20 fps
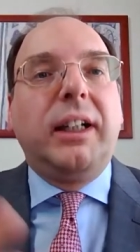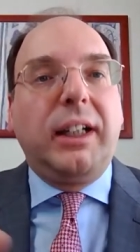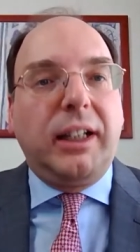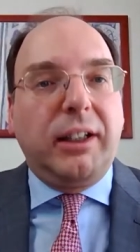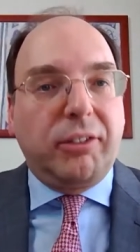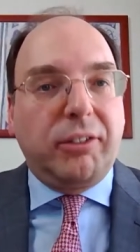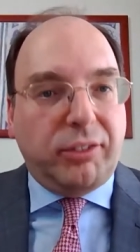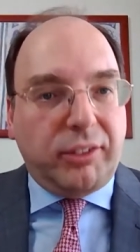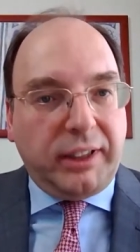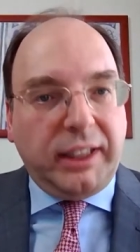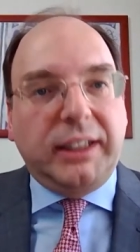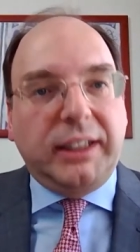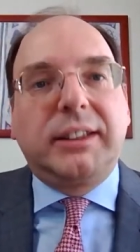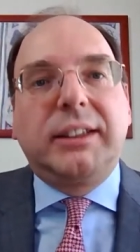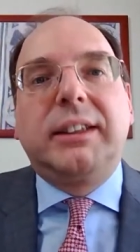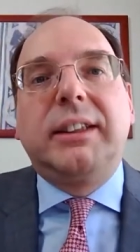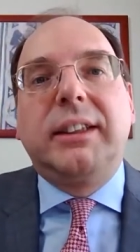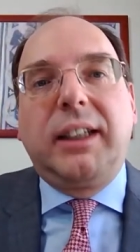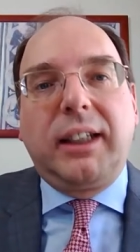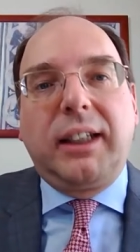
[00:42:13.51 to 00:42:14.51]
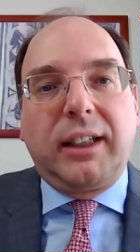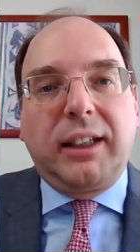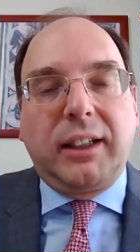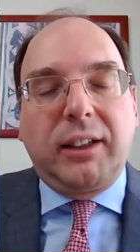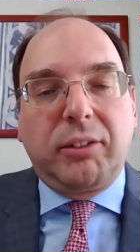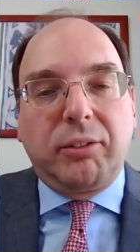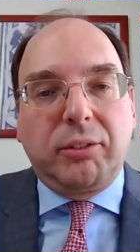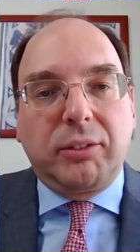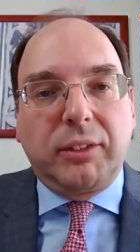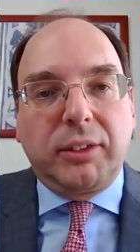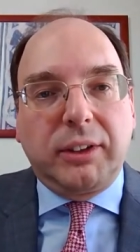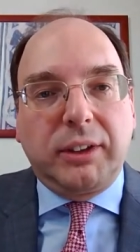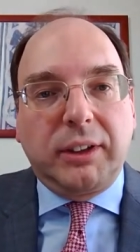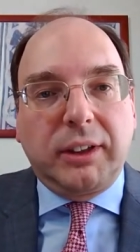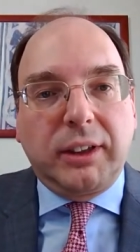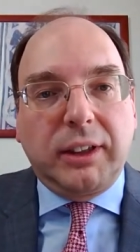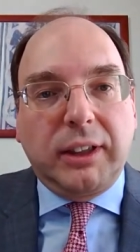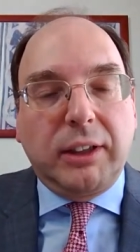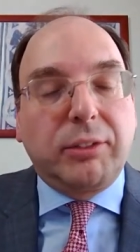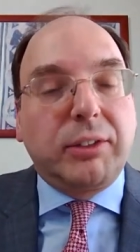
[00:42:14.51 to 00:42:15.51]
of that
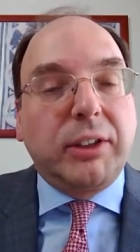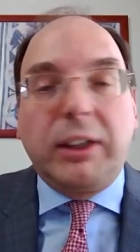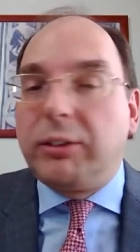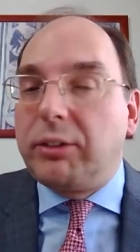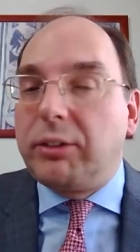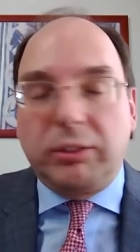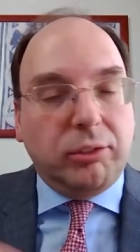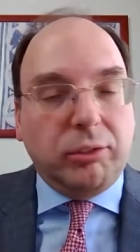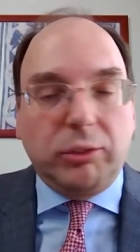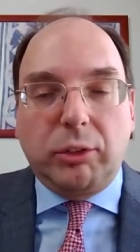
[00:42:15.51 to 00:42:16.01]
of